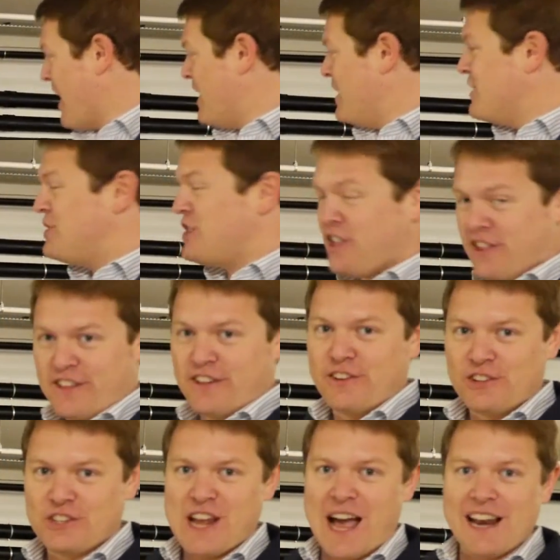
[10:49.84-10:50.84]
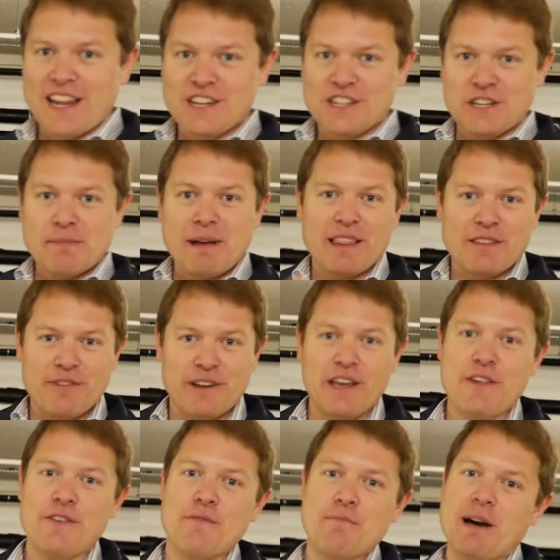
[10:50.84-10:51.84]
logistical challenge to make the
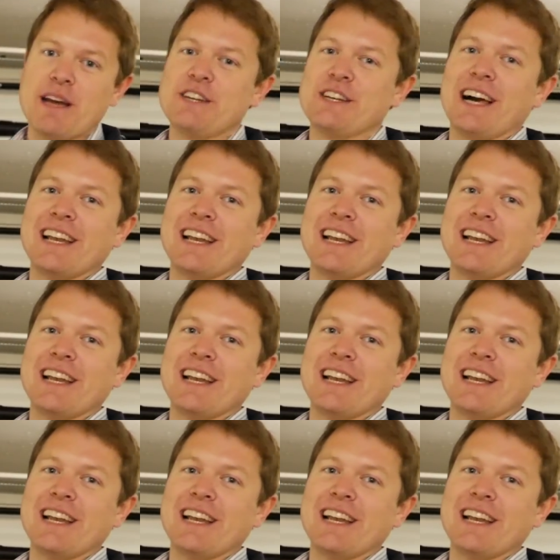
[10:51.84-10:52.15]
videos for my my